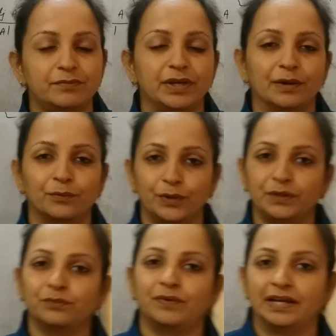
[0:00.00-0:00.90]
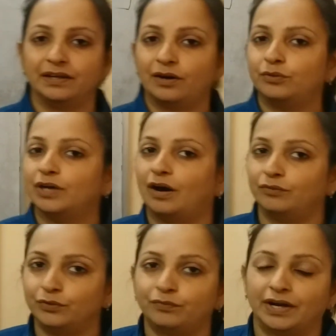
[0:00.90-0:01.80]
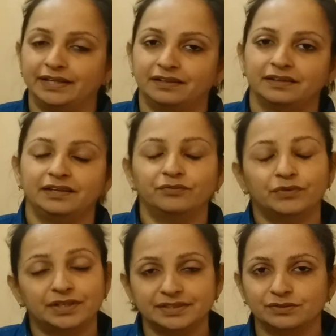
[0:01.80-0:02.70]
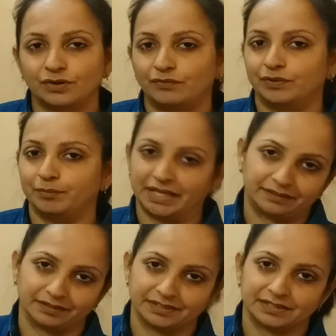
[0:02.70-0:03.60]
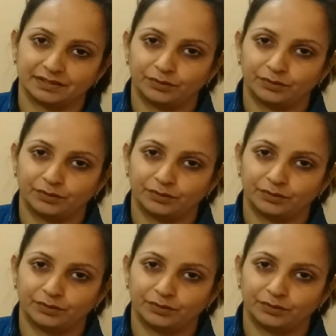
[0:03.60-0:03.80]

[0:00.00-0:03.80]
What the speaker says: we are going to find out how to find the inverse of a matrix.